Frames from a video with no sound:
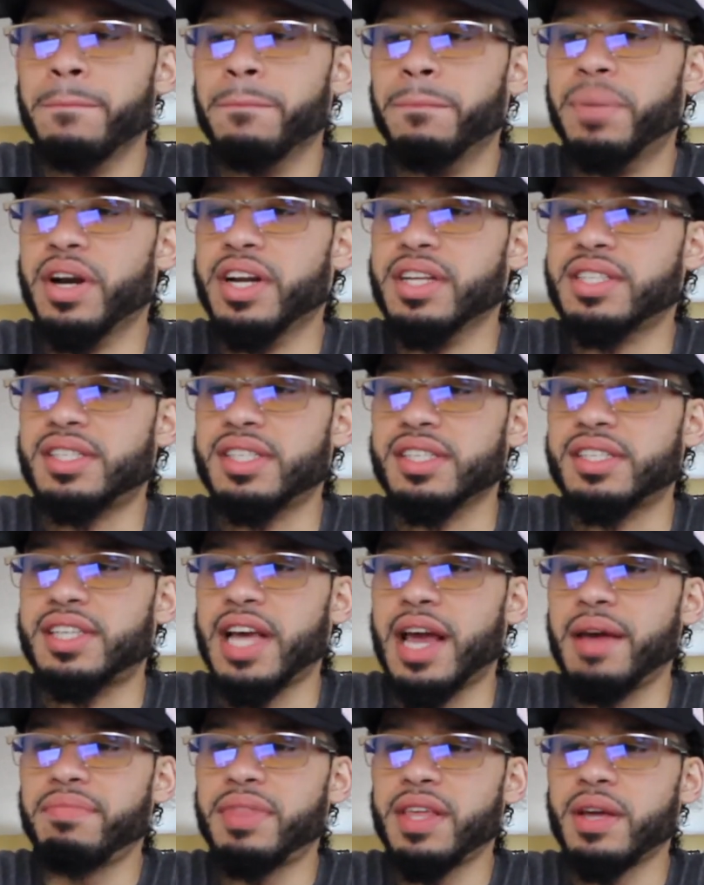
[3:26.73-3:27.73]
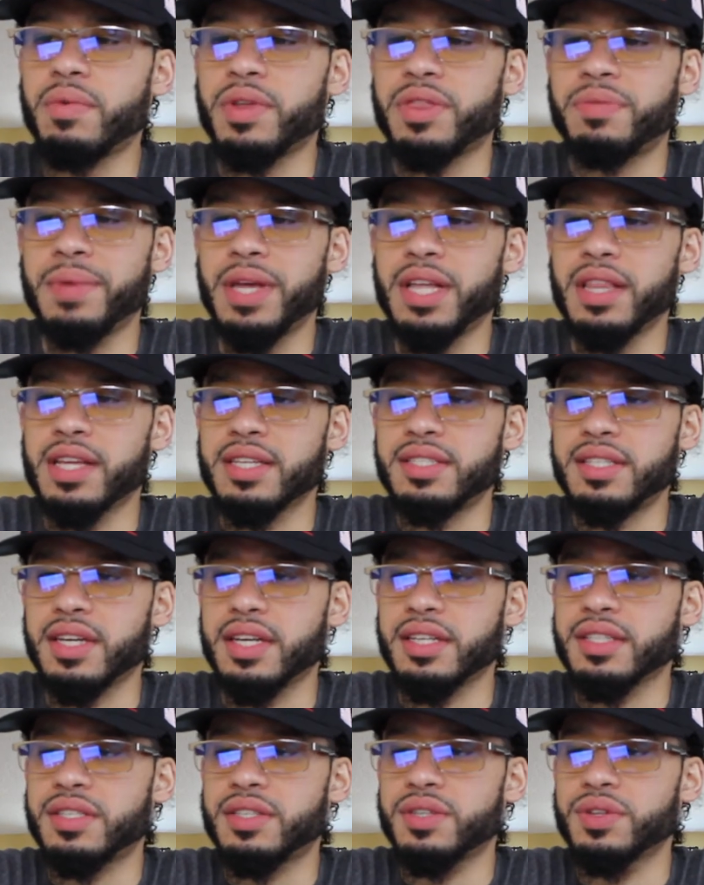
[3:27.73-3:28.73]
But it's the same thing with me
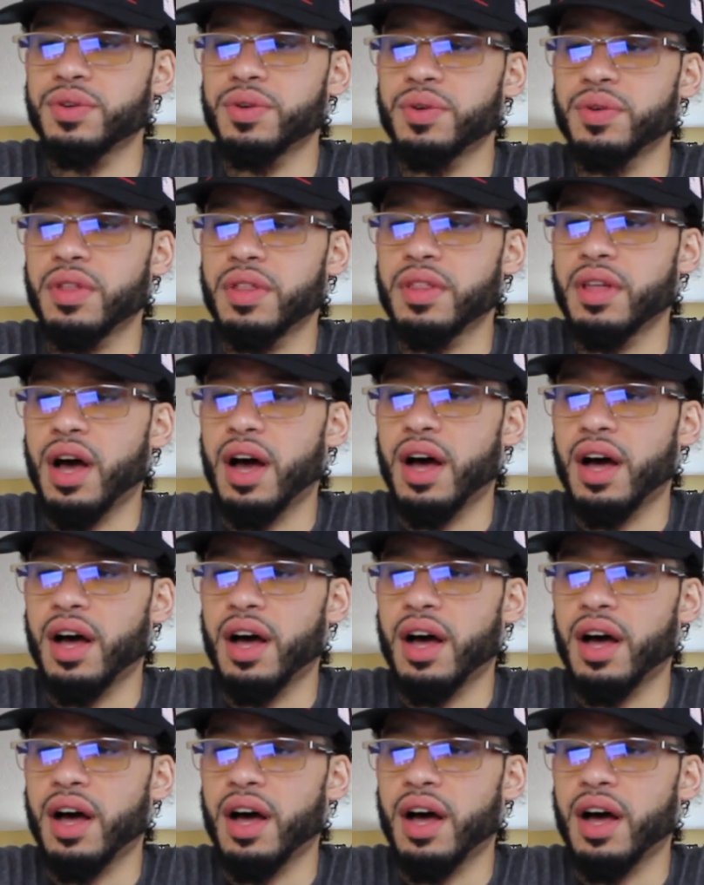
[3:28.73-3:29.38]
listening to